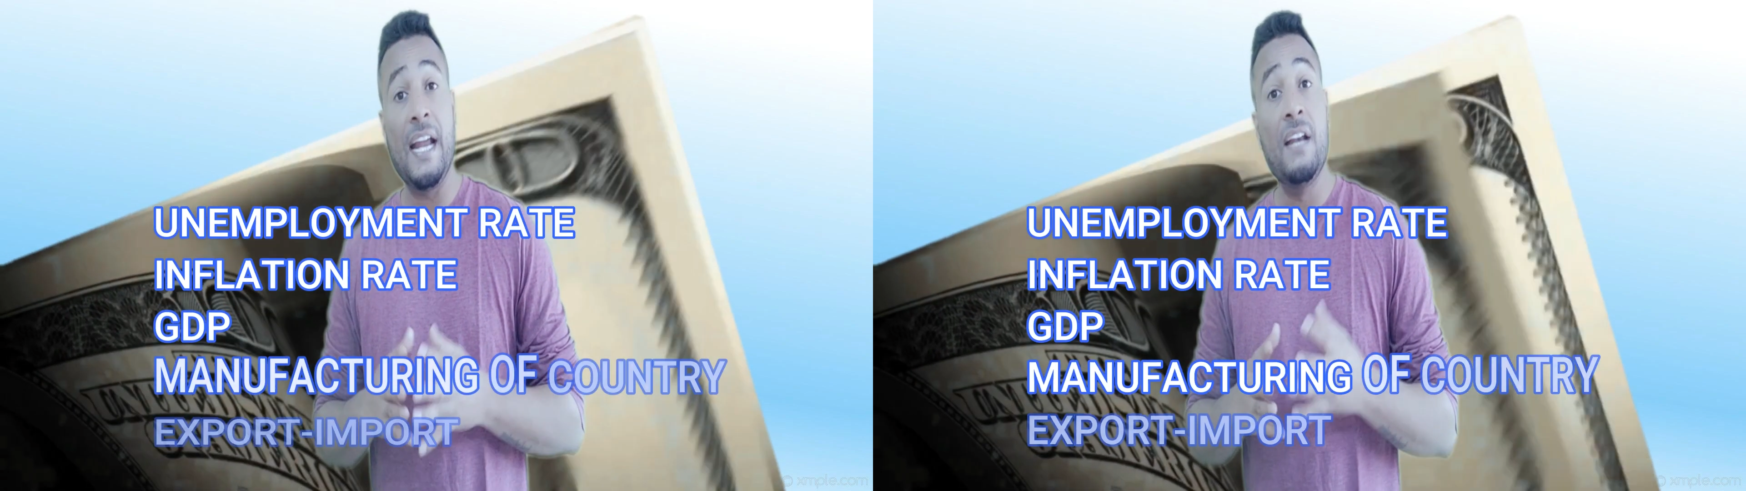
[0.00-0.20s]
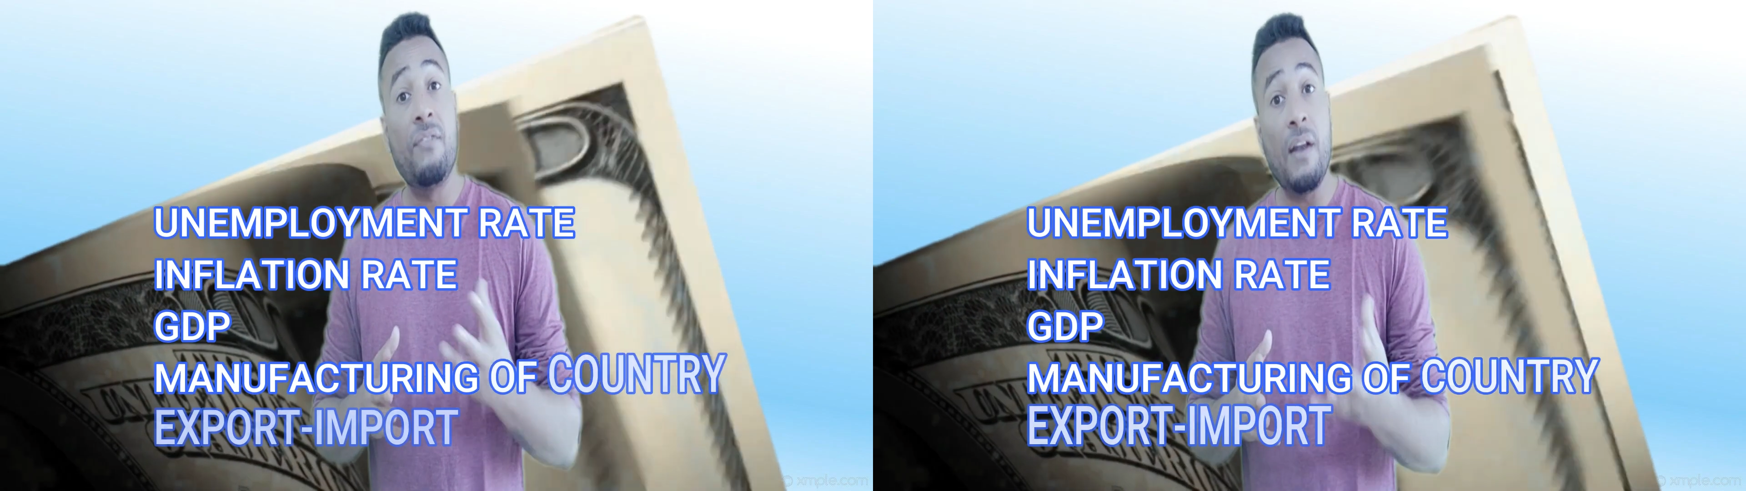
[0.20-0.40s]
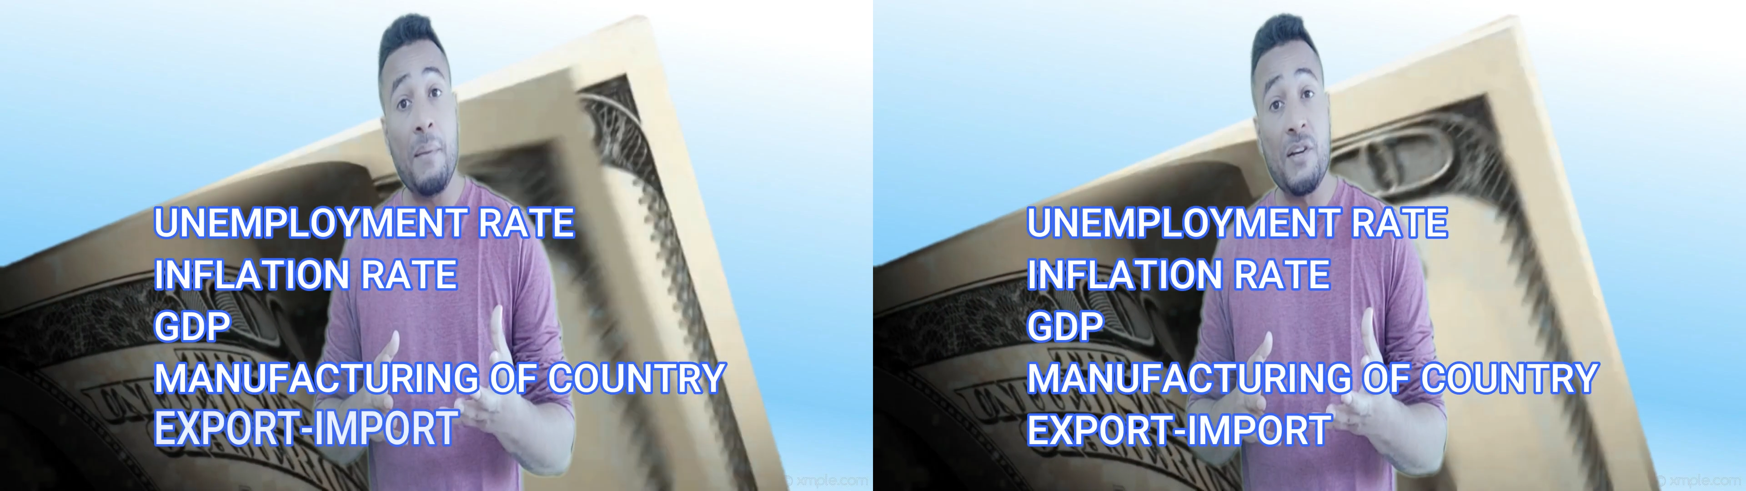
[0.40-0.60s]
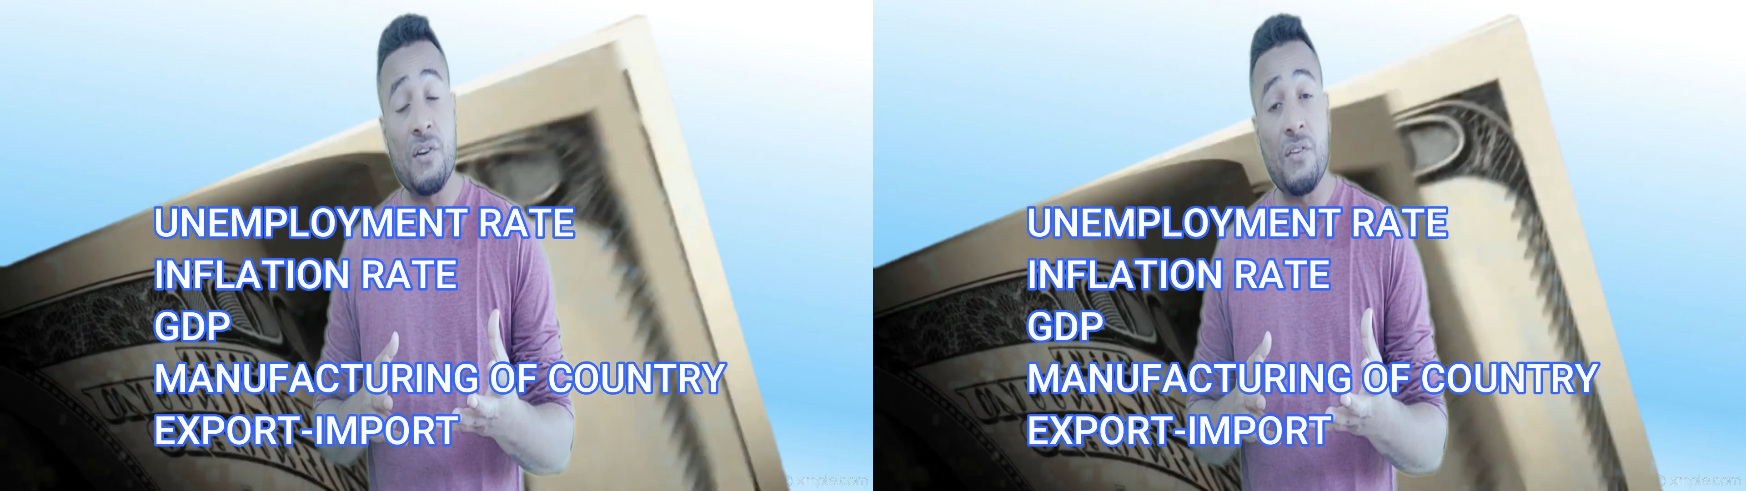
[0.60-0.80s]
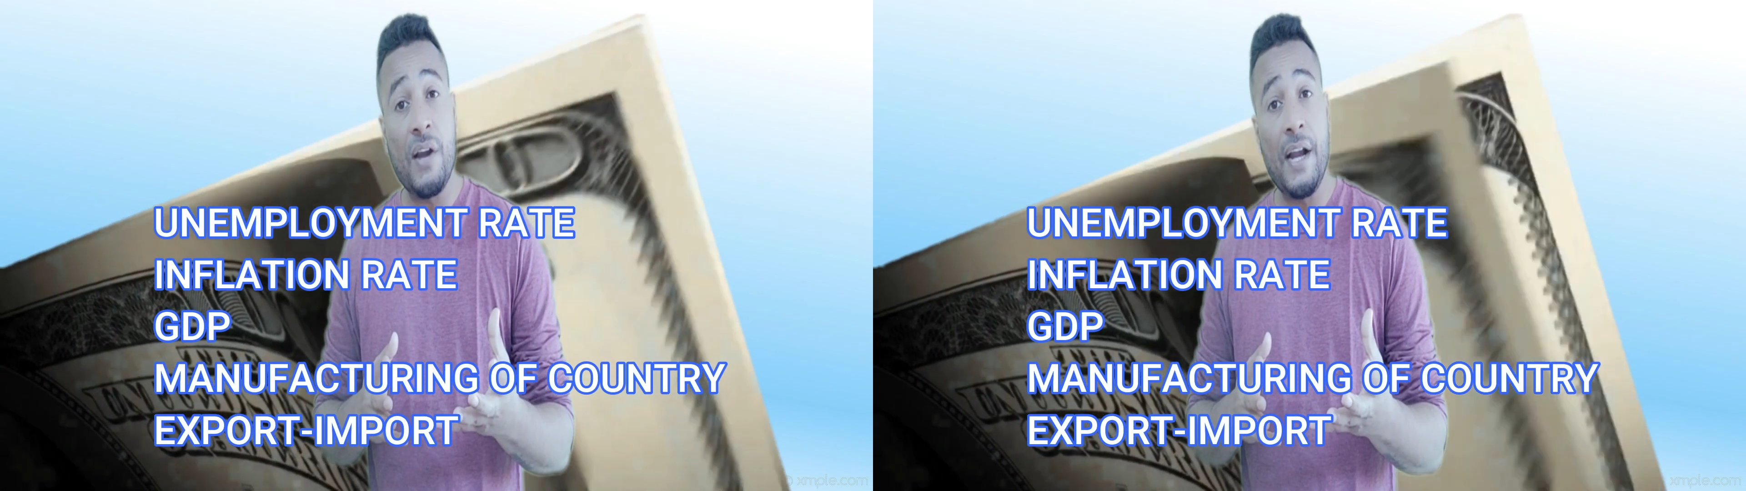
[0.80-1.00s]

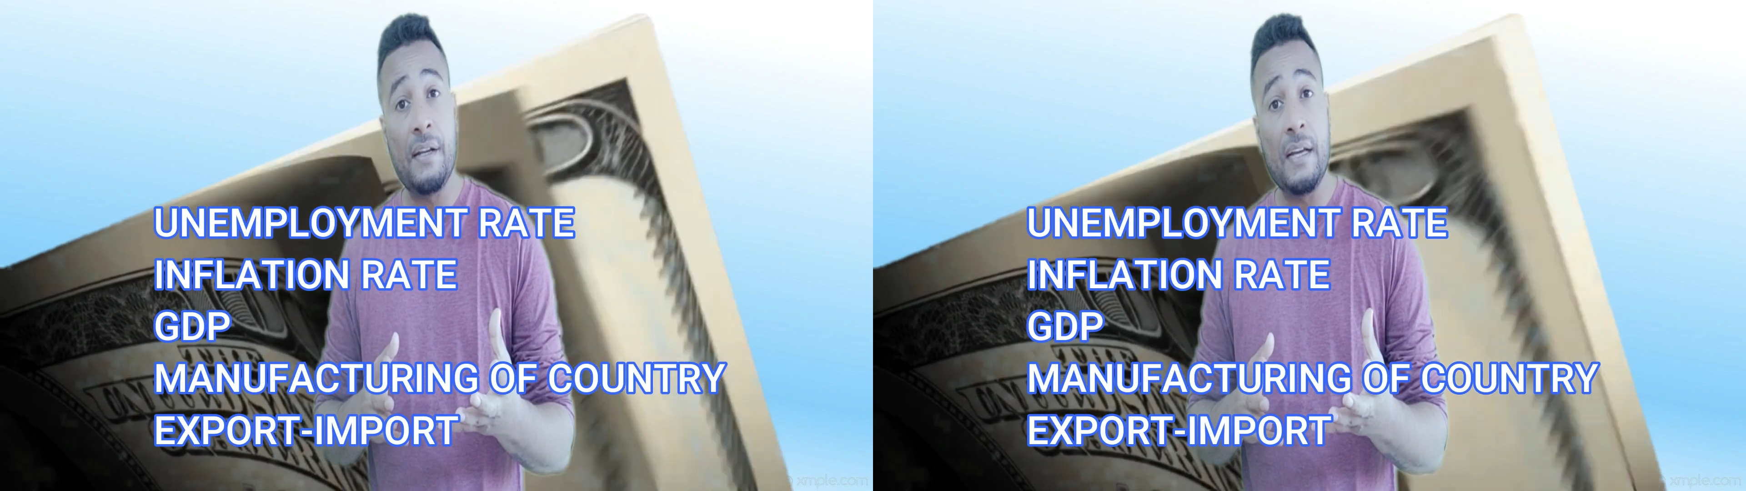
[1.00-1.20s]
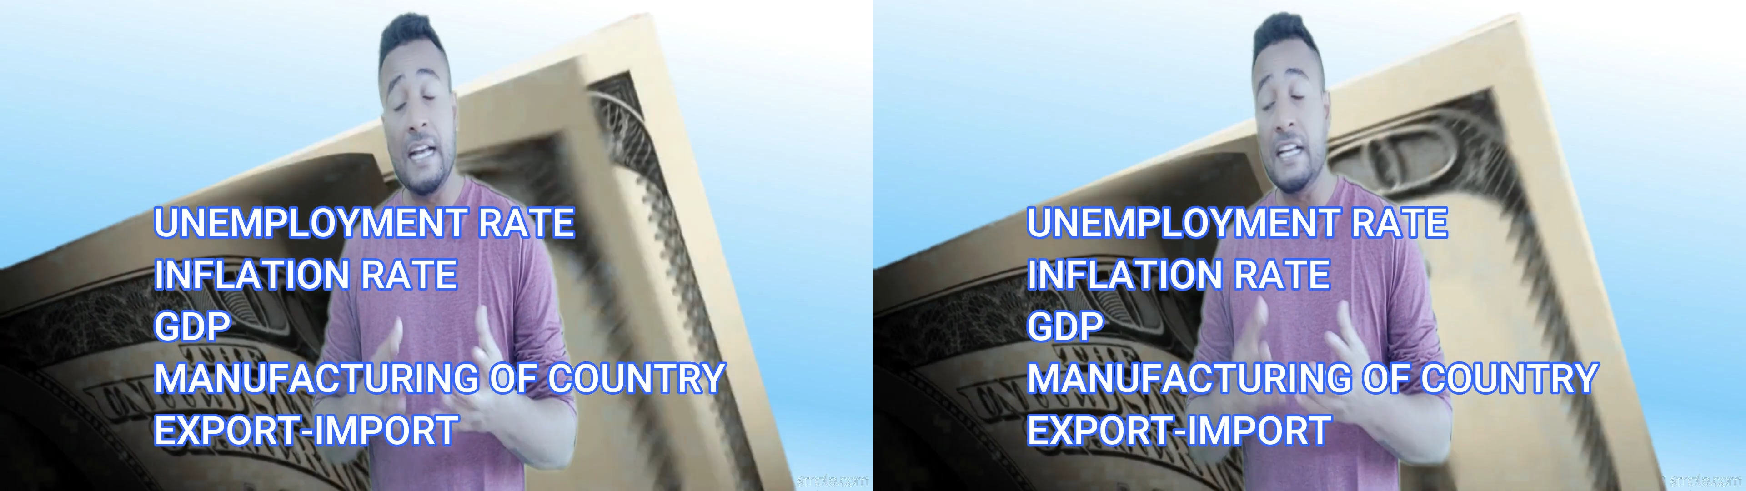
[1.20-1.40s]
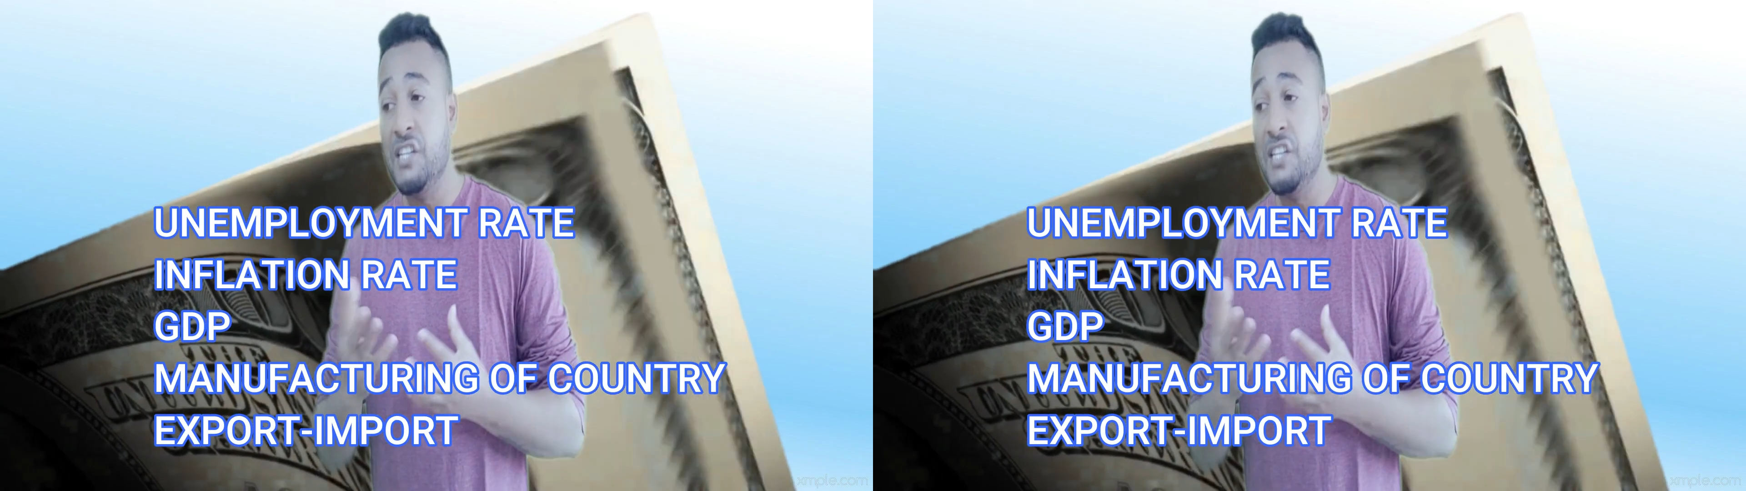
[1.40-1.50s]
inflation rate,